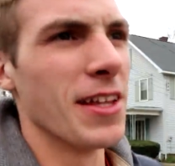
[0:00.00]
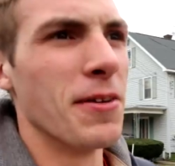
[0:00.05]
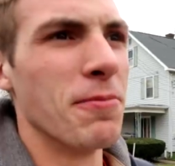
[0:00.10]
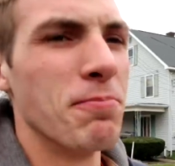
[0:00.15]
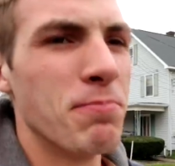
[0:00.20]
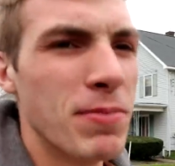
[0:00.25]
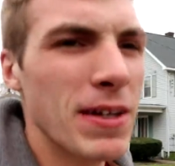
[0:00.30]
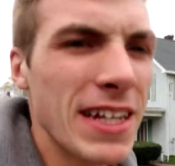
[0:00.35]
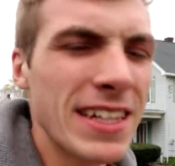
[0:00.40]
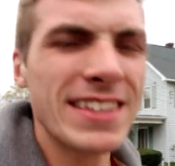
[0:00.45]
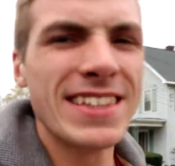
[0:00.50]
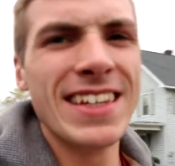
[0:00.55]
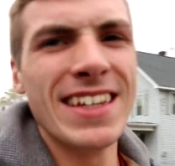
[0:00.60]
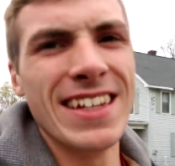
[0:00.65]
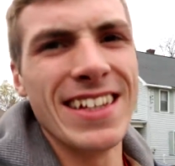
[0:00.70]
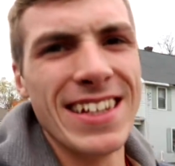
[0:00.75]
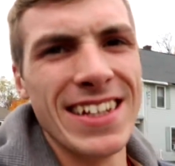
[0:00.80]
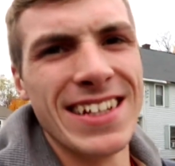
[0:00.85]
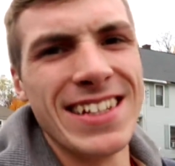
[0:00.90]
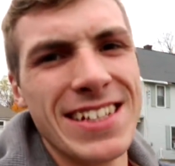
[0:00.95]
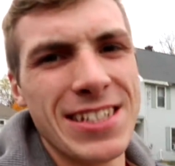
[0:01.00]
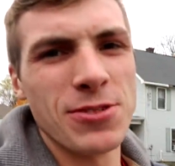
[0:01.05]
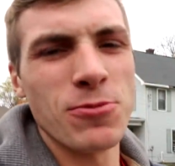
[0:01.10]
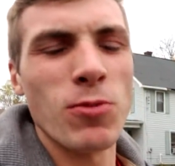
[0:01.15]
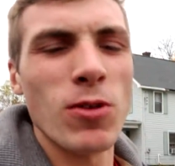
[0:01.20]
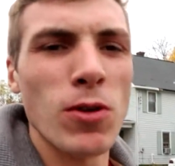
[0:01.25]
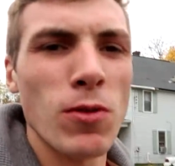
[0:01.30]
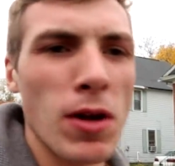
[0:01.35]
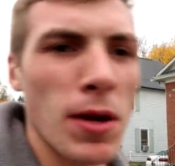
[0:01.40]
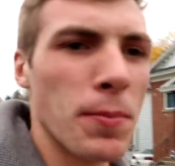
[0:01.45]
The big deal is,
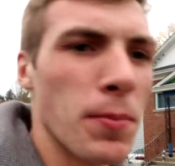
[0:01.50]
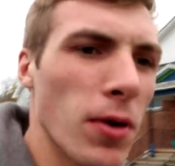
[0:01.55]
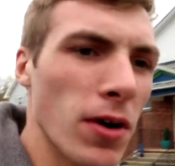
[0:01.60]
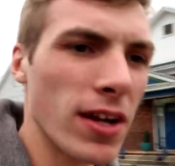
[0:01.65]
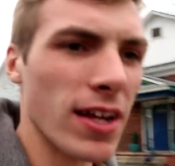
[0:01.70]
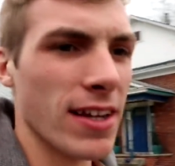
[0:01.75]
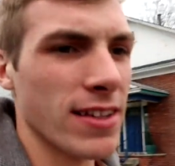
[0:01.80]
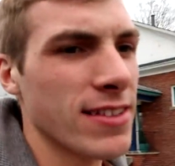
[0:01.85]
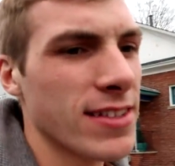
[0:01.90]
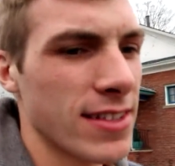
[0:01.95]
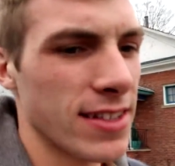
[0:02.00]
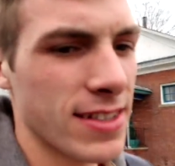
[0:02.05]
where do I put it?